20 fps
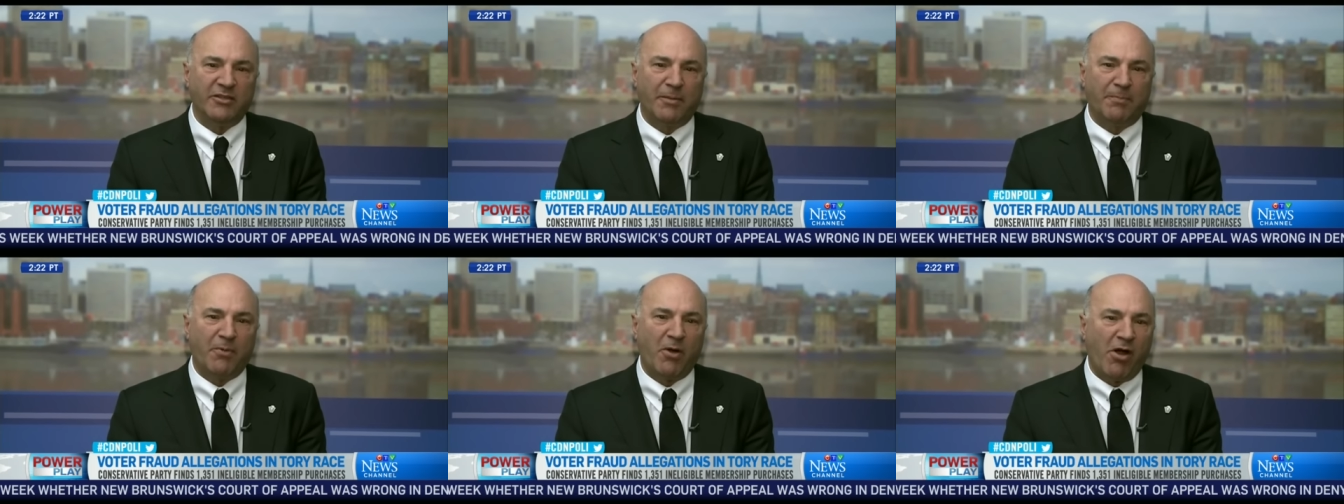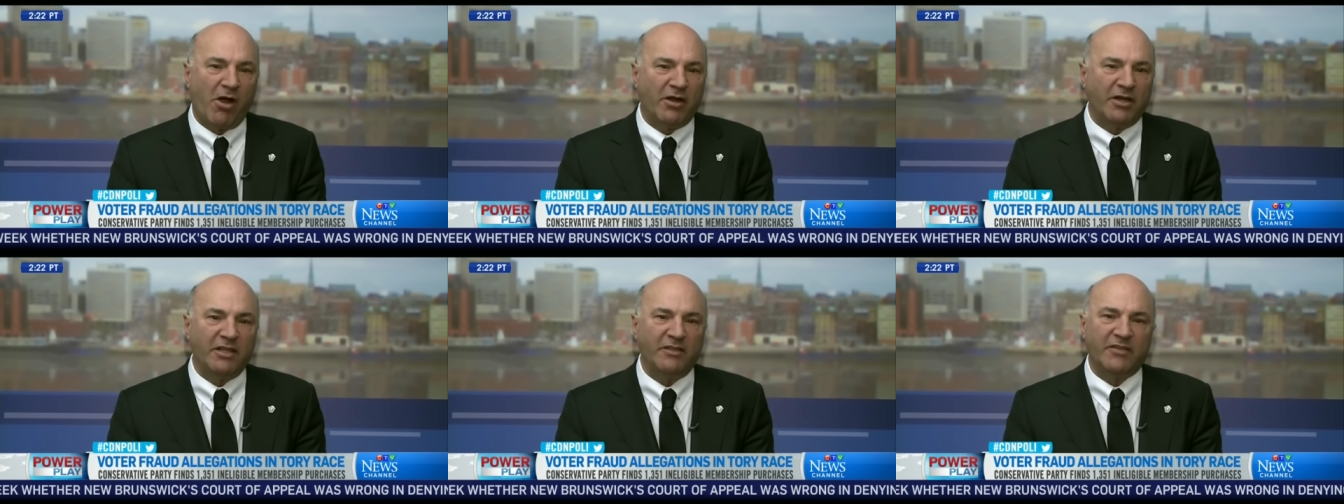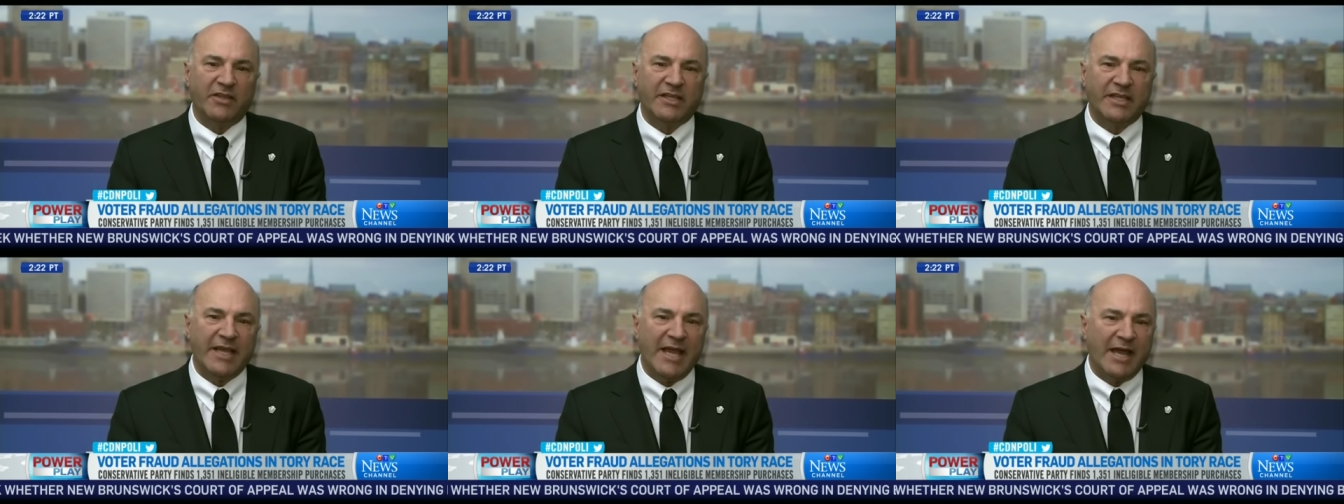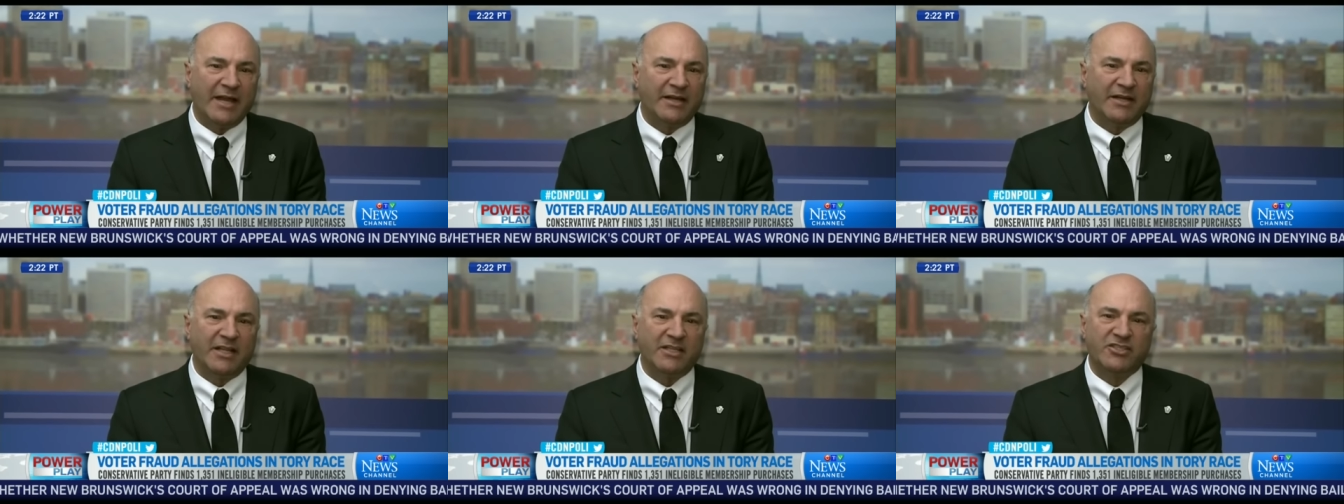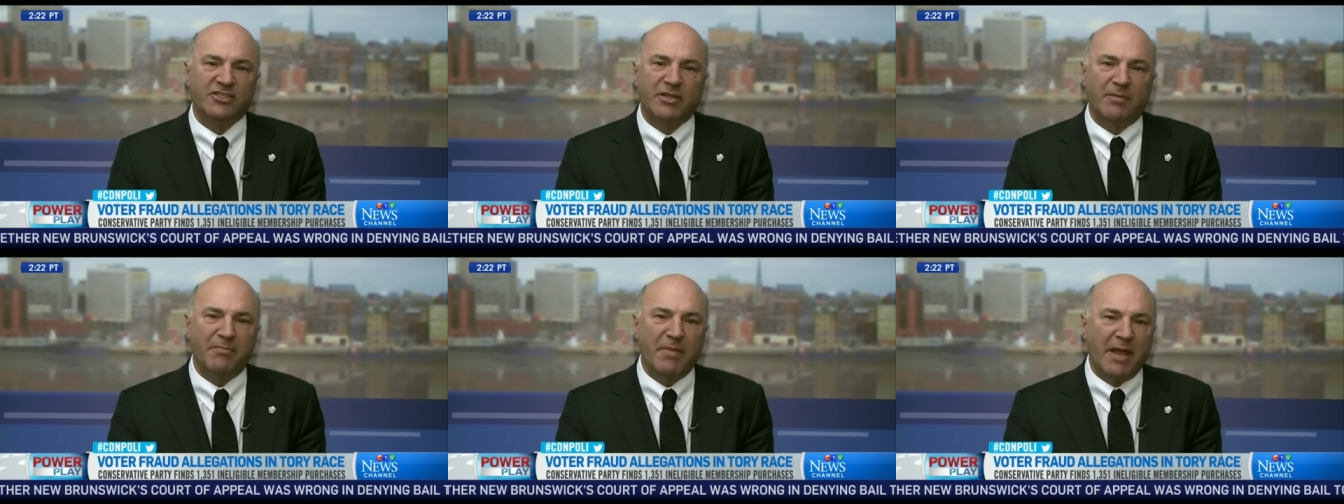The party, the
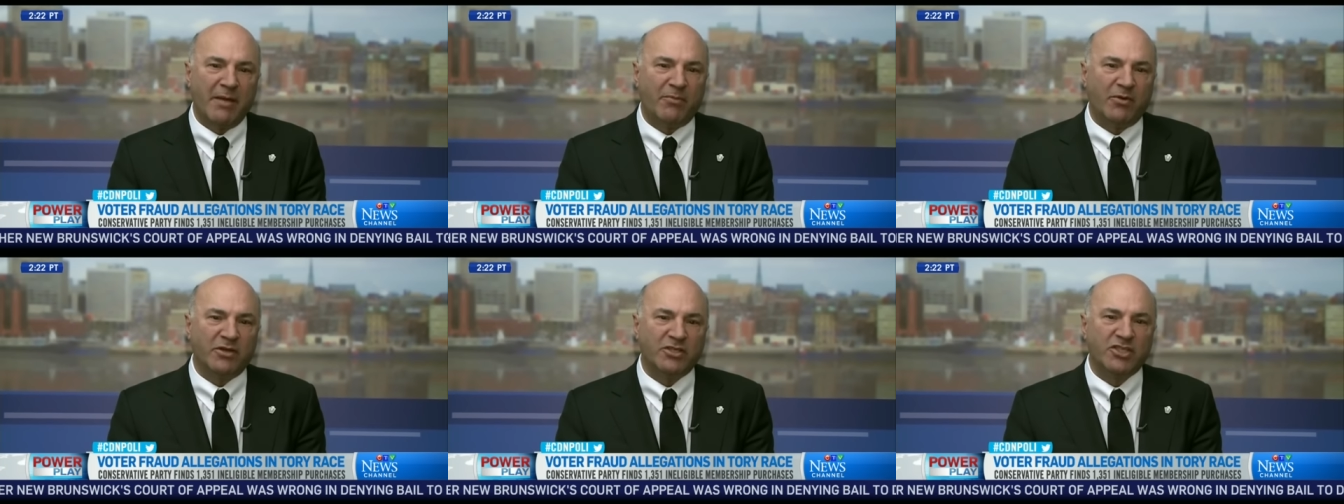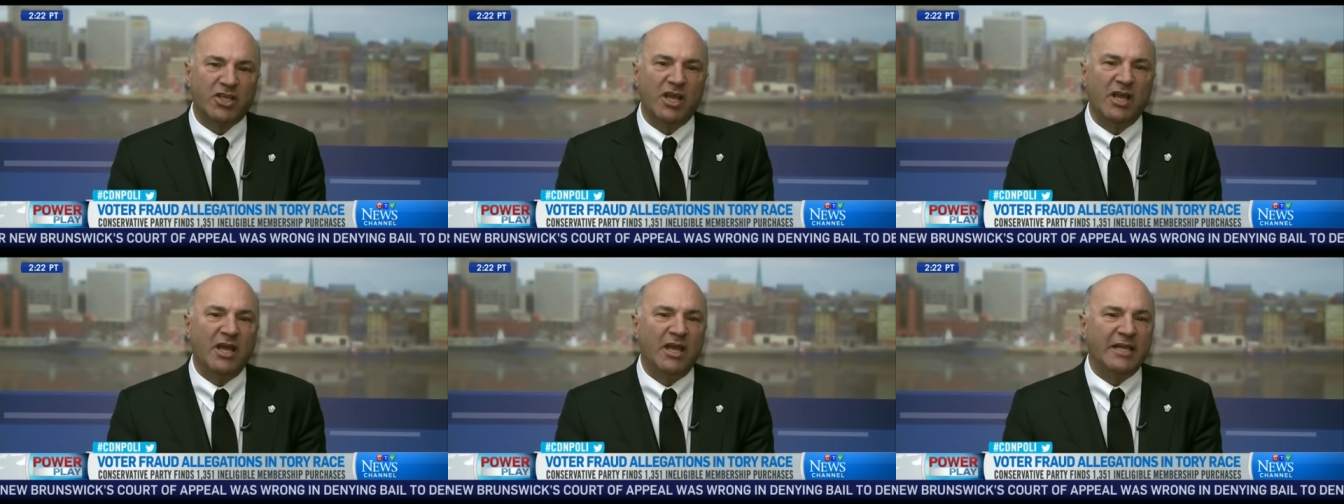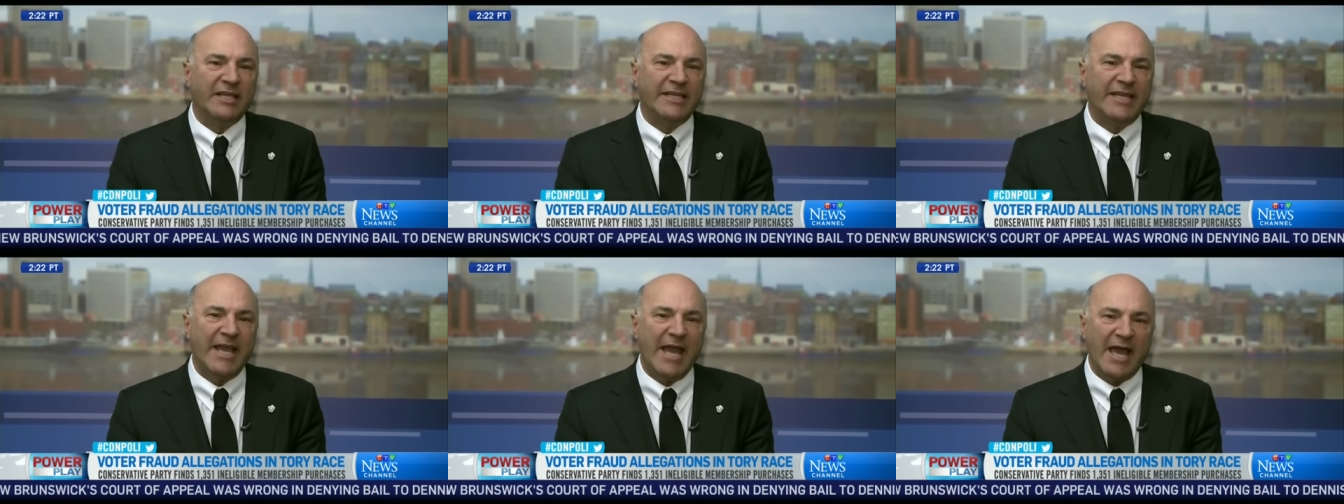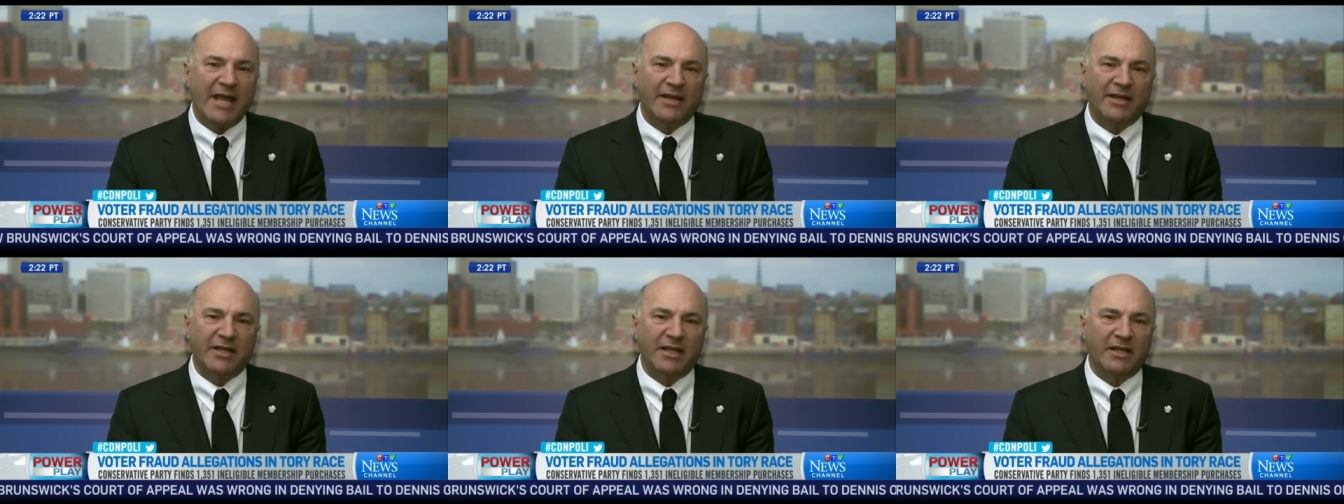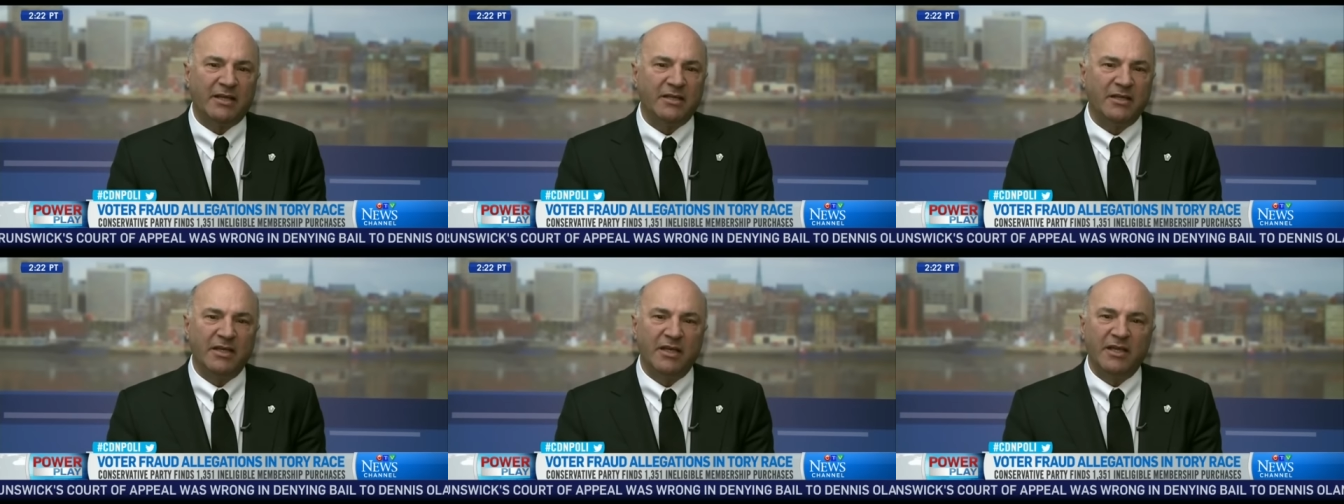candidates, the members,
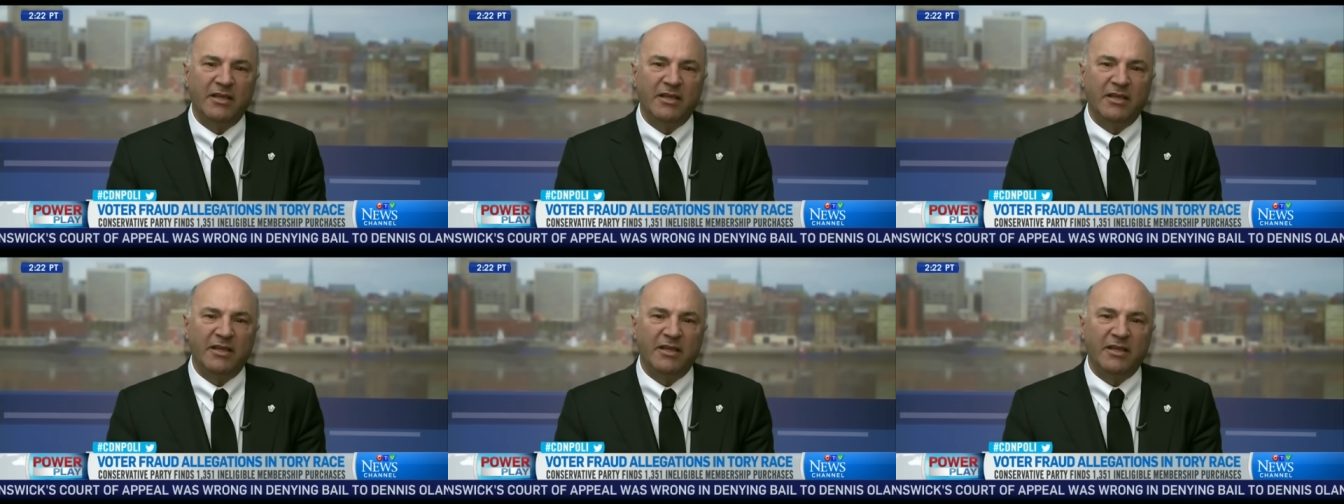Canada,